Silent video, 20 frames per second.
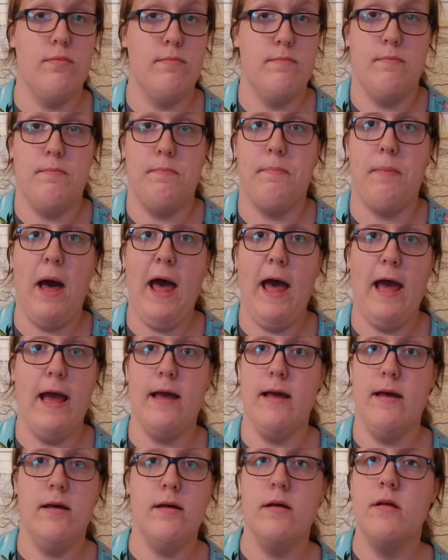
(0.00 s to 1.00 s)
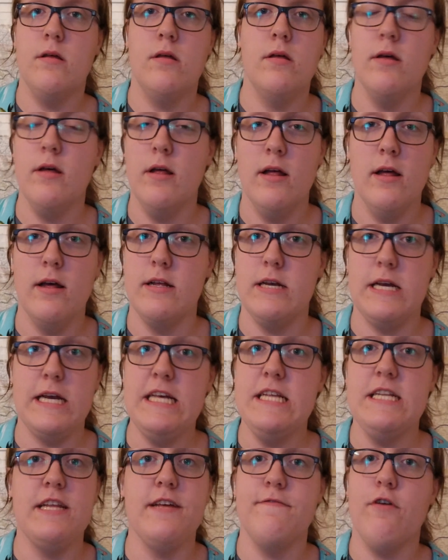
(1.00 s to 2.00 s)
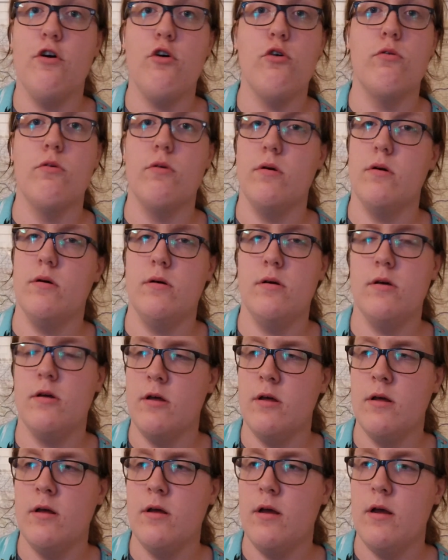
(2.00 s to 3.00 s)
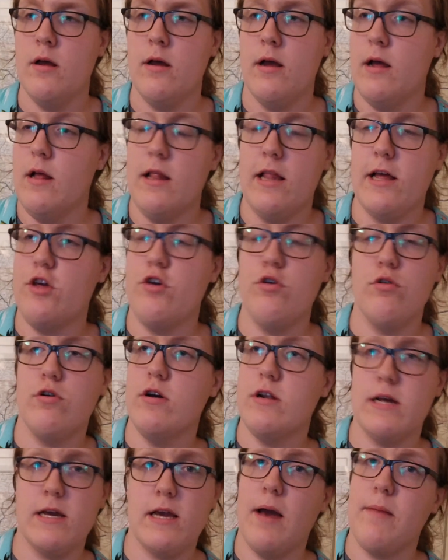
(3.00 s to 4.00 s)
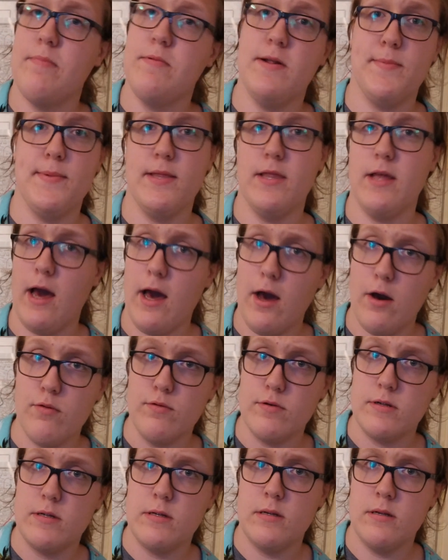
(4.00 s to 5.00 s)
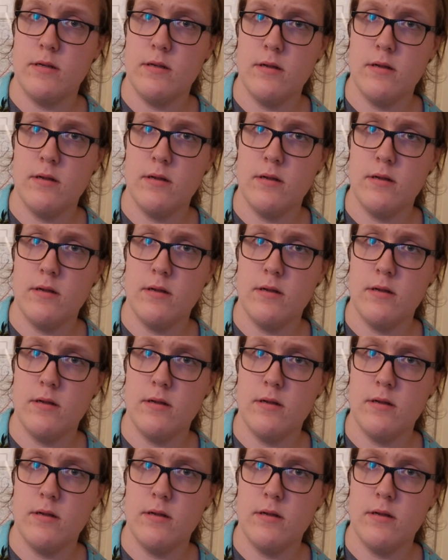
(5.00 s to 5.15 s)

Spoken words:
Bye. Easy vote. You could have kept him in the house.